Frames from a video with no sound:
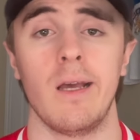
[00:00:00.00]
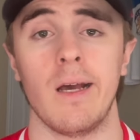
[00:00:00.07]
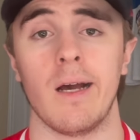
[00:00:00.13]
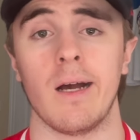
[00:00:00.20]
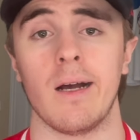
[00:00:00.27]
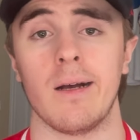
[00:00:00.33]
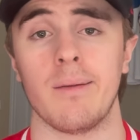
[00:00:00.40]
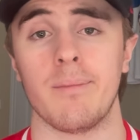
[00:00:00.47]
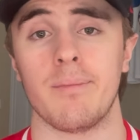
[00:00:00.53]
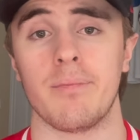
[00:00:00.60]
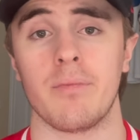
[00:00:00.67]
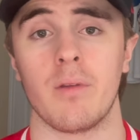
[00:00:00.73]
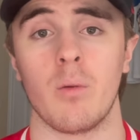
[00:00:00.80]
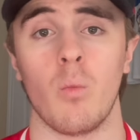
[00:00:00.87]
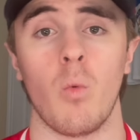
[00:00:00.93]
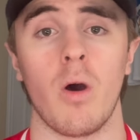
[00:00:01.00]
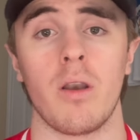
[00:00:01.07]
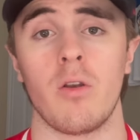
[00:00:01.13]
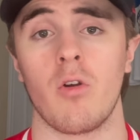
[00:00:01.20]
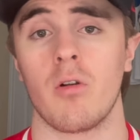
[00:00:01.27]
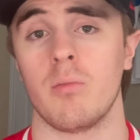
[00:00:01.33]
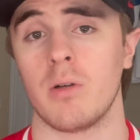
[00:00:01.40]

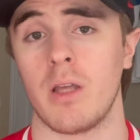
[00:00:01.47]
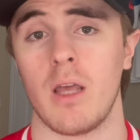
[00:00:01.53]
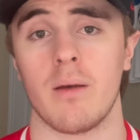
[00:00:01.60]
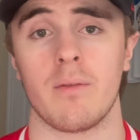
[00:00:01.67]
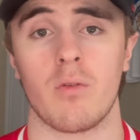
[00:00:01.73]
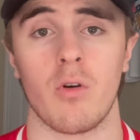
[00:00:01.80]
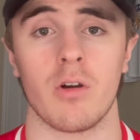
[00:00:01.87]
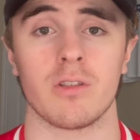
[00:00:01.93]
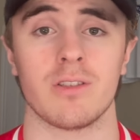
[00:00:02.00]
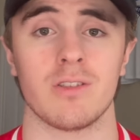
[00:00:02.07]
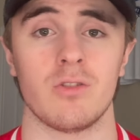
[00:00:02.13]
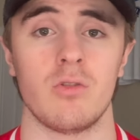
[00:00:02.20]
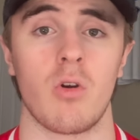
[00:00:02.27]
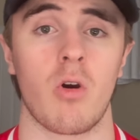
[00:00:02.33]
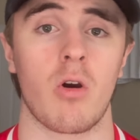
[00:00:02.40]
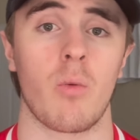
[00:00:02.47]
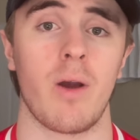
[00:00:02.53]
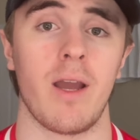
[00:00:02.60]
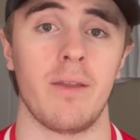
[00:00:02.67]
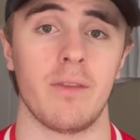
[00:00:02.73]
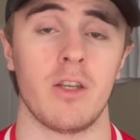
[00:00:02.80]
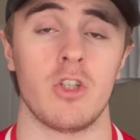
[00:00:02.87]
One notable game, of course, is
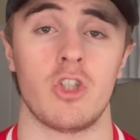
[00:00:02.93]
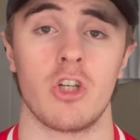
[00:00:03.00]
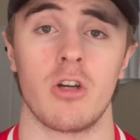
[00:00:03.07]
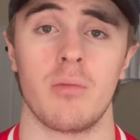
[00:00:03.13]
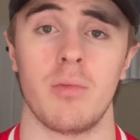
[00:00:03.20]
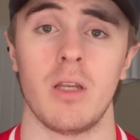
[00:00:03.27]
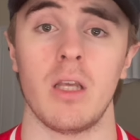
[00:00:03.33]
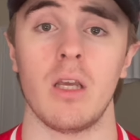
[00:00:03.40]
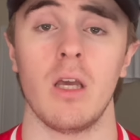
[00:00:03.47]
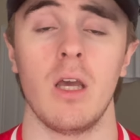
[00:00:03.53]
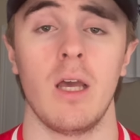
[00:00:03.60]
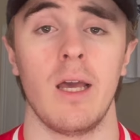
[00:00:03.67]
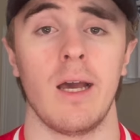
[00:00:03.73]
Norway and then Germany.